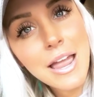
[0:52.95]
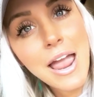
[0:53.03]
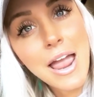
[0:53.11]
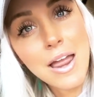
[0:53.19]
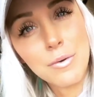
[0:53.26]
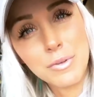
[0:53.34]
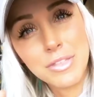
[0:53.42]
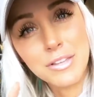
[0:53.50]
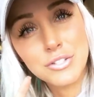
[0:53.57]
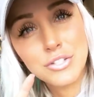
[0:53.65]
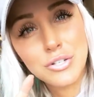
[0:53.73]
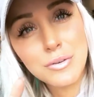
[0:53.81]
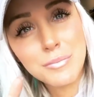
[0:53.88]
and within
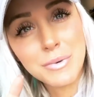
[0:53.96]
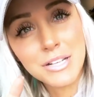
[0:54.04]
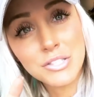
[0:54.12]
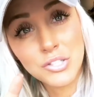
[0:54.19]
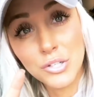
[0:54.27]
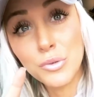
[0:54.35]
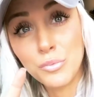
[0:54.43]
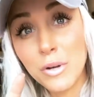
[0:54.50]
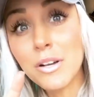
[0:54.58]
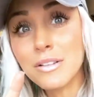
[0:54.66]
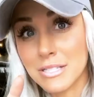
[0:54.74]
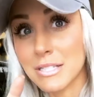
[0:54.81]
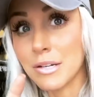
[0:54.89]
2 months you
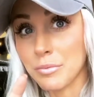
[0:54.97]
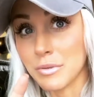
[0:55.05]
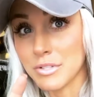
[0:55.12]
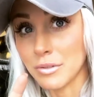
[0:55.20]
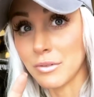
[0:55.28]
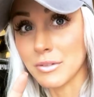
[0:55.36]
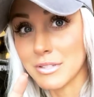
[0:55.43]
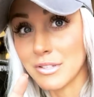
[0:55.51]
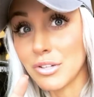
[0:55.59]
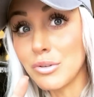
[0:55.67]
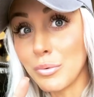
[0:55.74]
will see results. You